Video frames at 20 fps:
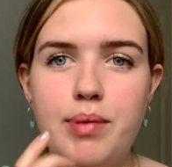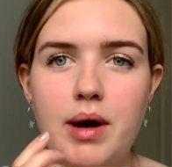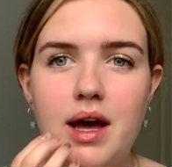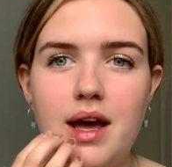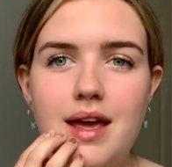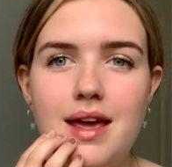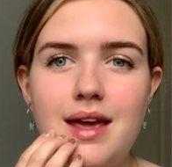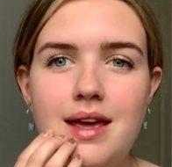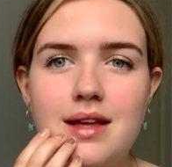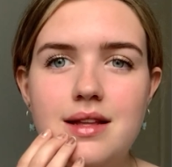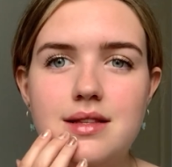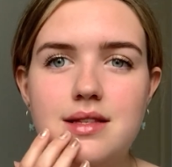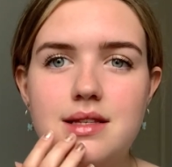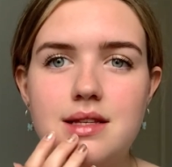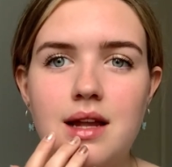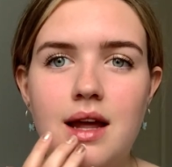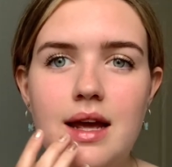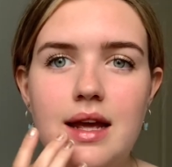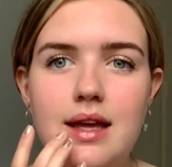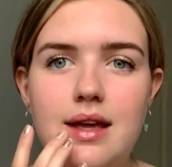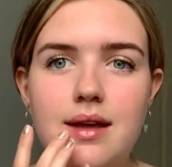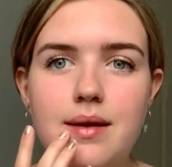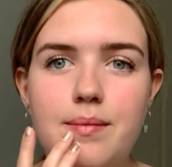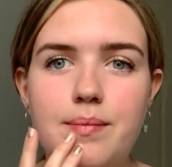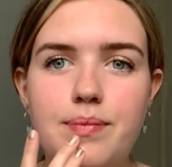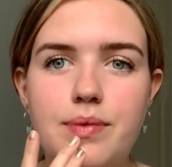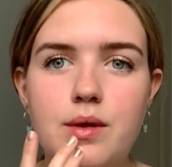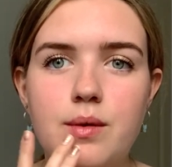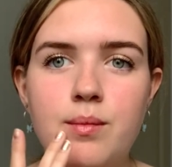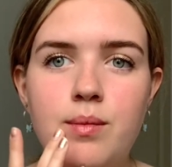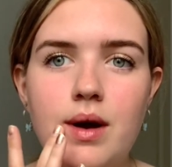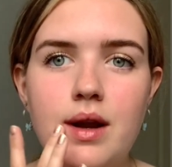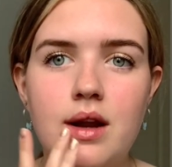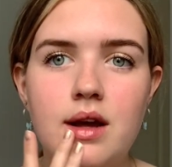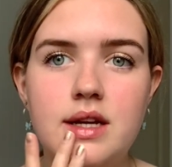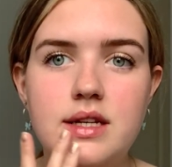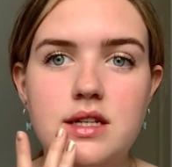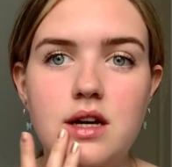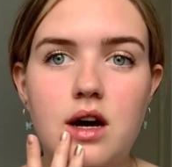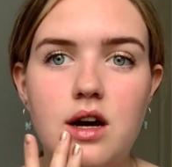but it's like when
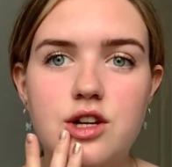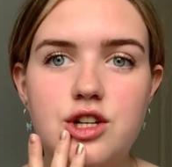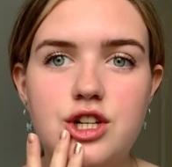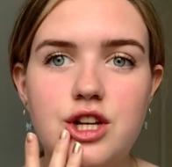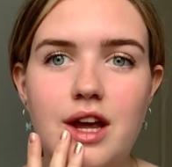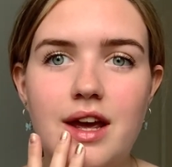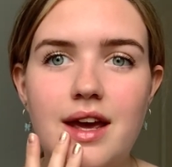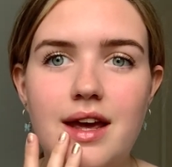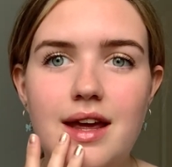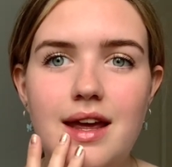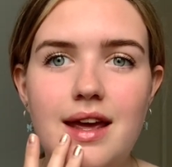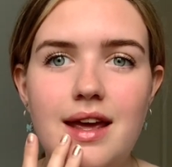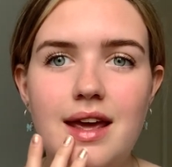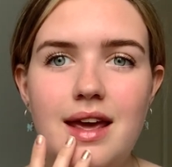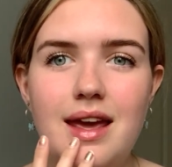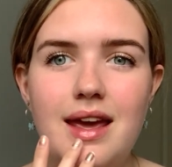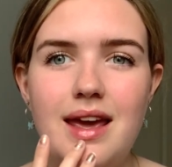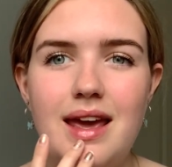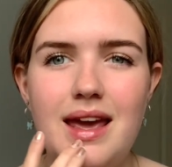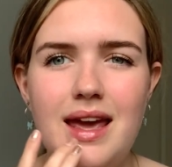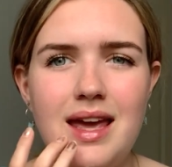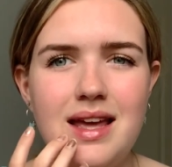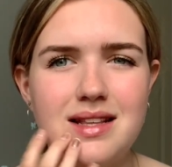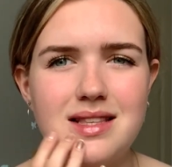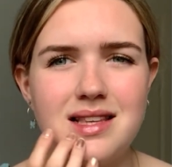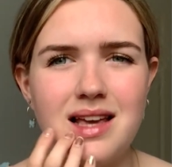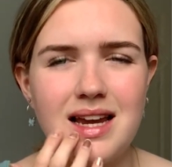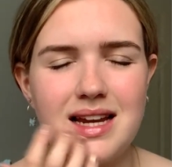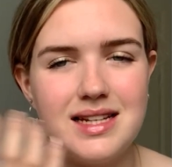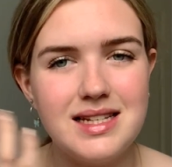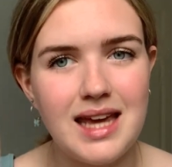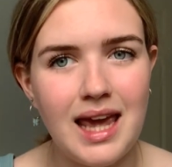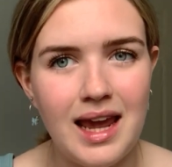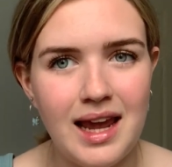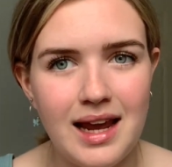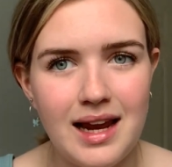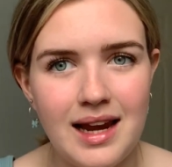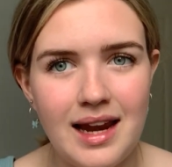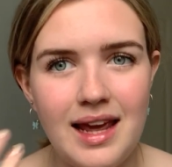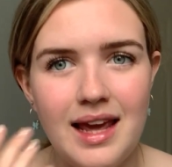I touch it, it's like
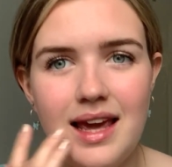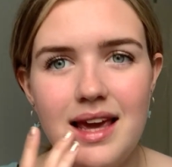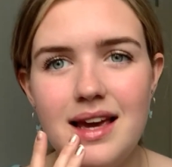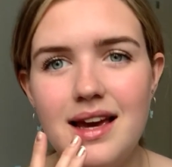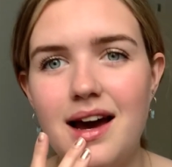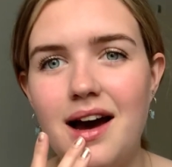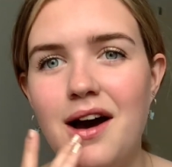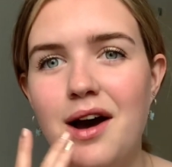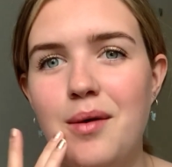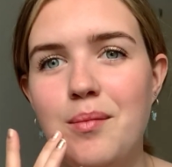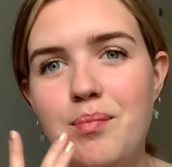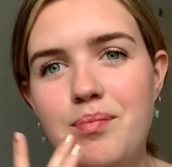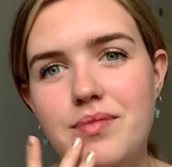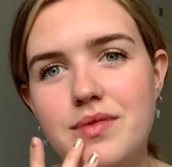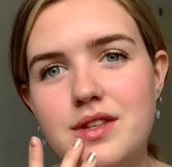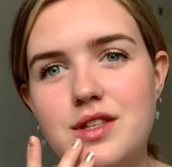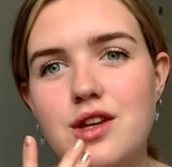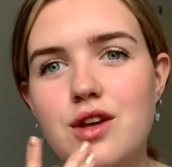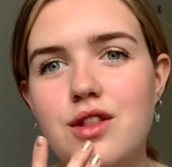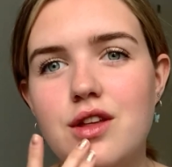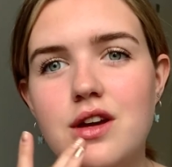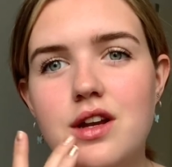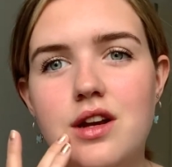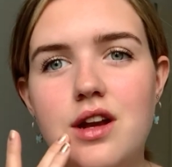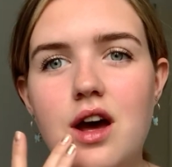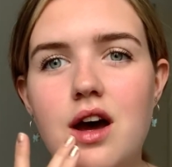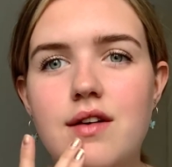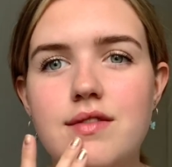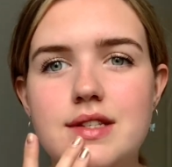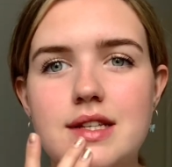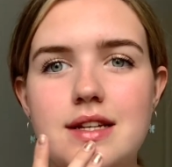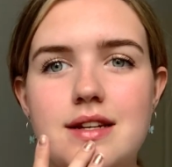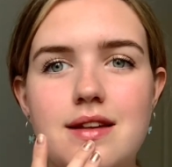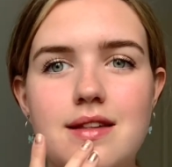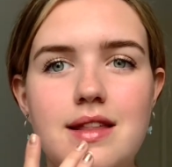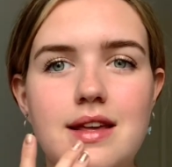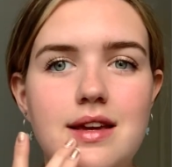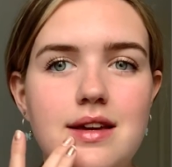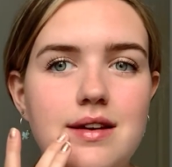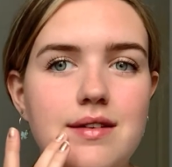tingly. So the nerves I don't
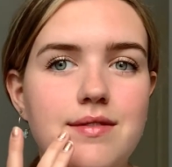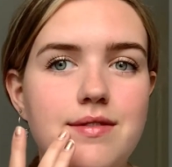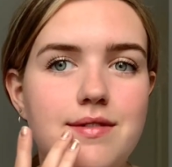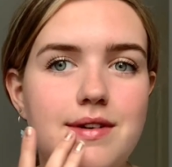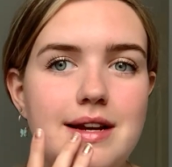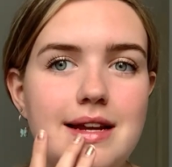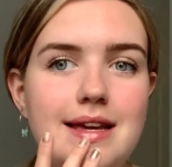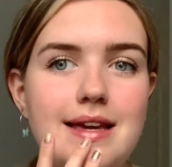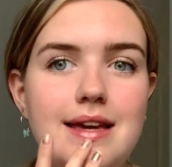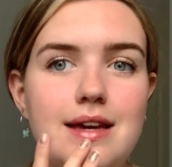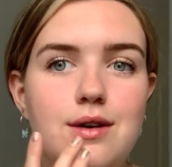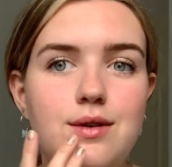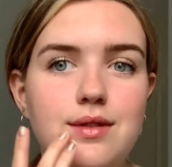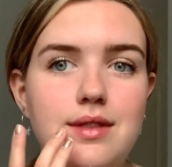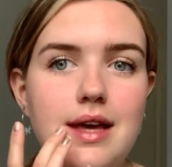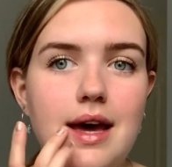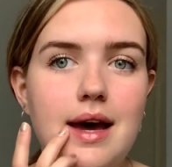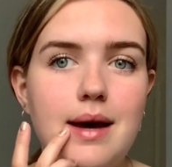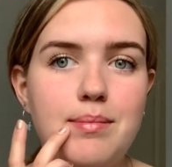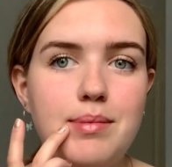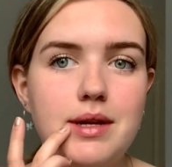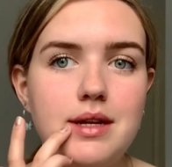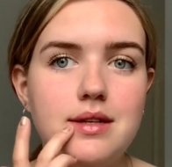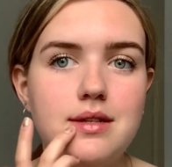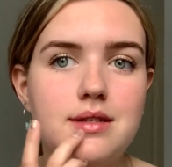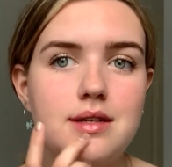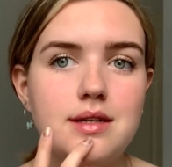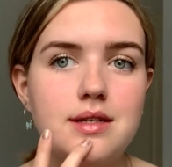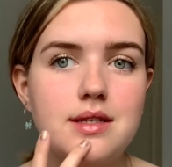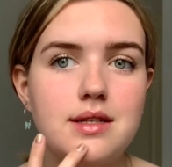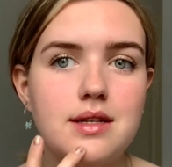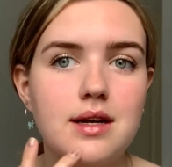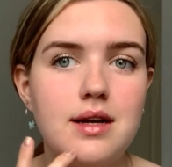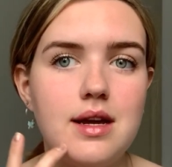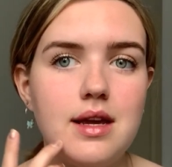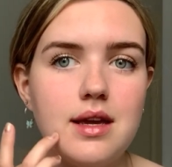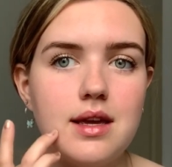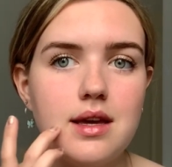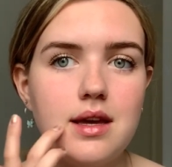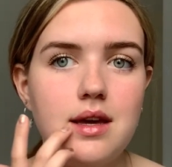think have really healed there, but it's just
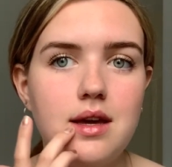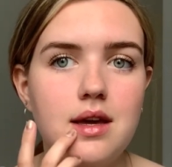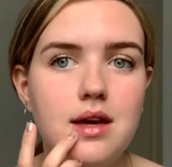like